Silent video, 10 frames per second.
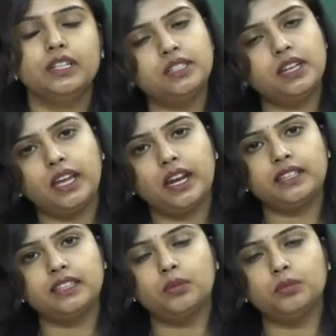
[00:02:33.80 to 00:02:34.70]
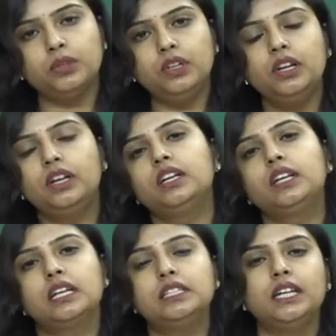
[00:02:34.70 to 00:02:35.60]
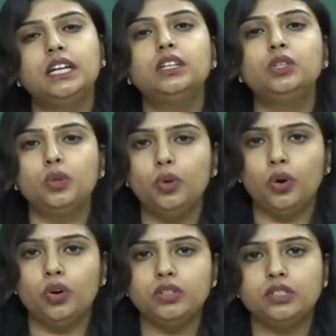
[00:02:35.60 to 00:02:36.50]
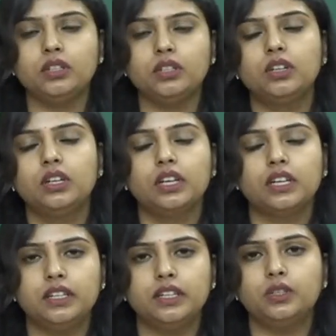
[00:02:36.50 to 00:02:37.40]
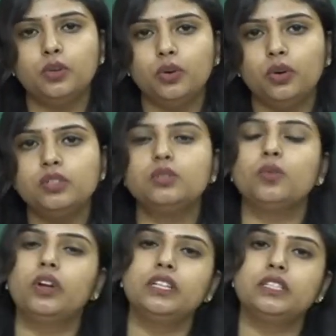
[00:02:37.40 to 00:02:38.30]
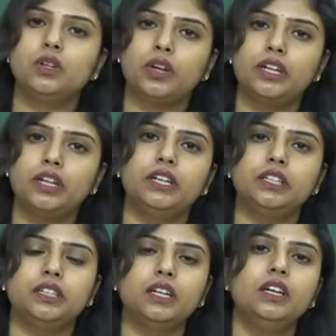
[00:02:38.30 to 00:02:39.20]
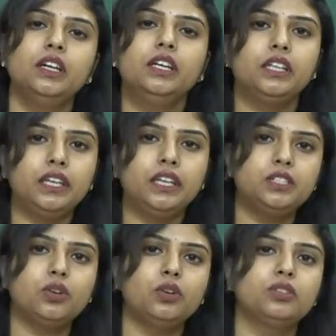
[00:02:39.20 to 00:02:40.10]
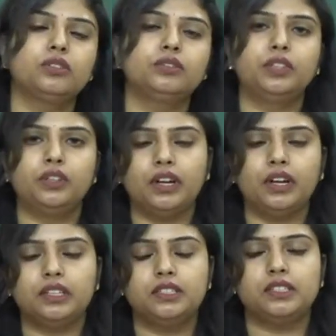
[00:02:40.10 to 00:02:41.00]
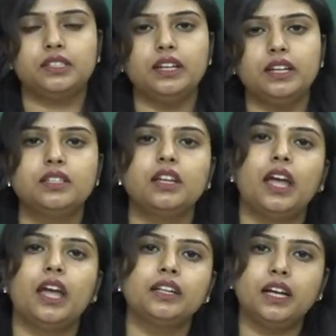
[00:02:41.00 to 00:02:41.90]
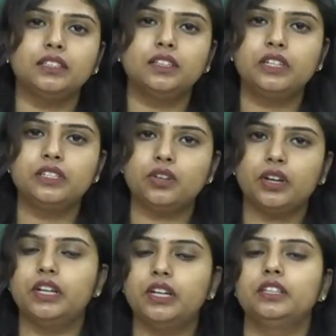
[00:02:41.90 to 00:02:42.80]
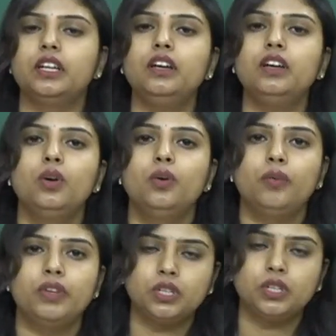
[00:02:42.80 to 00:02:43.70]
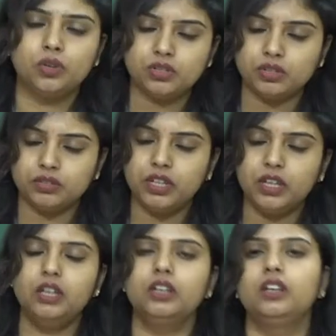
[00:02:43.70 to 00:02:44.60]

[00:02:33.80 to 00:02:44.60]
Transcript: let us take an example. Consider two hosts. One is located in the east coast of the United States and the other one is located in the west coast of the